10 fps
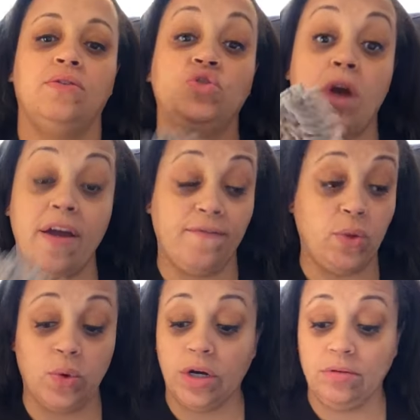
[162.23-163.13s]
dry
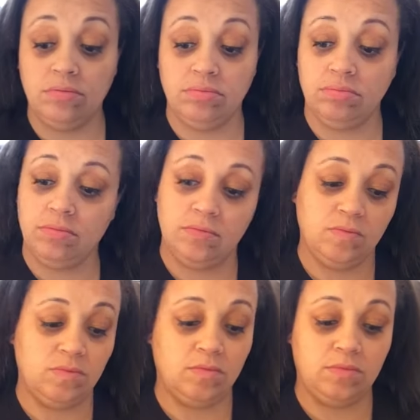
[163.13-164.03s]
floor,
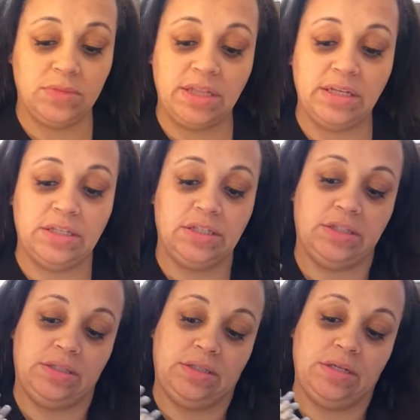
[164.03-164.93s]
and this
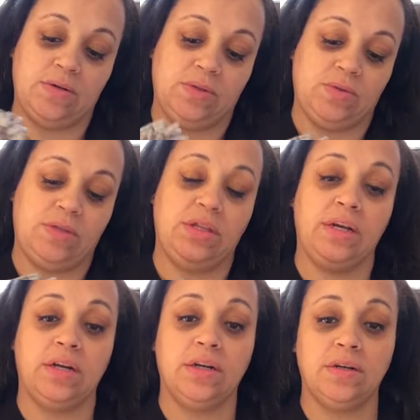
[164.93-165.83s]
just goes on
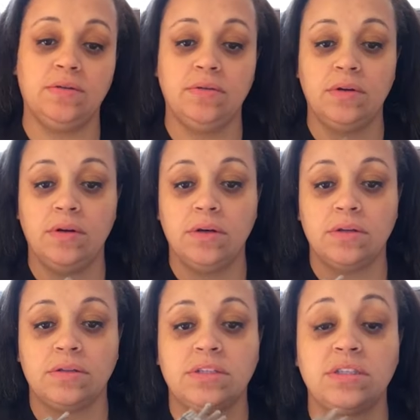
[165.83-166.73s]
there.
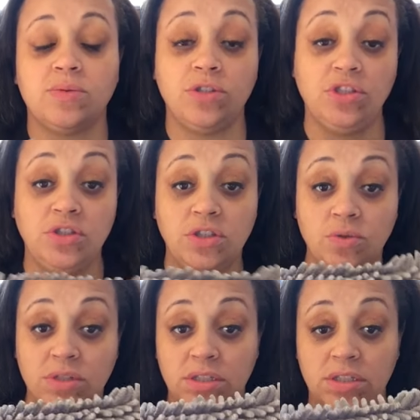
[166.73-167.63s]
This is what you
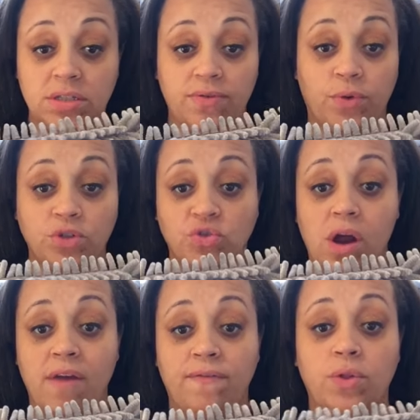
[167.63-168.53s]
use for
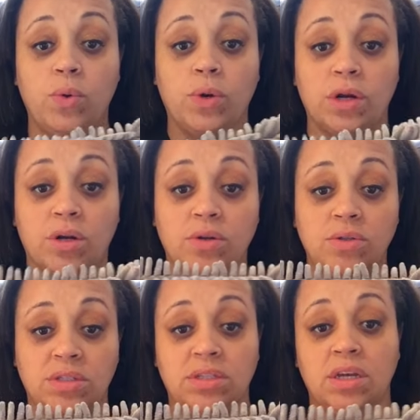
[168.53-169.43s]
dry
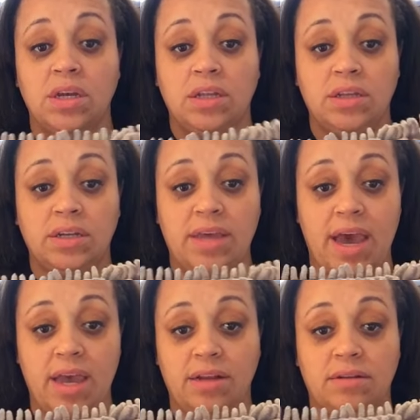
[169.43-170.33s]
floors. Look at
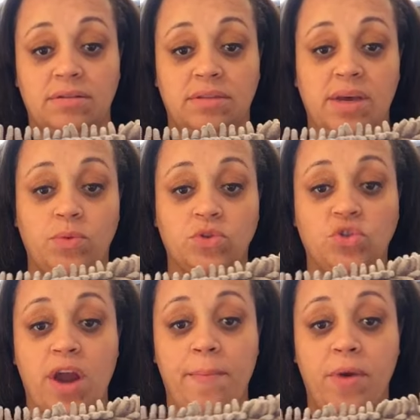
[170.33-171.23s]
that. That will
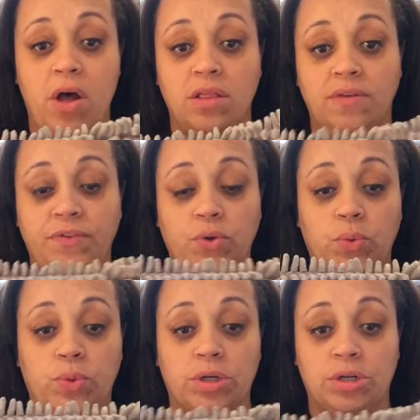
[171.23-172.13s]
trap all of
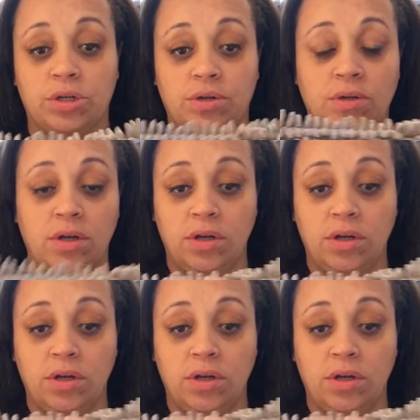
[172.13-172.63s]
your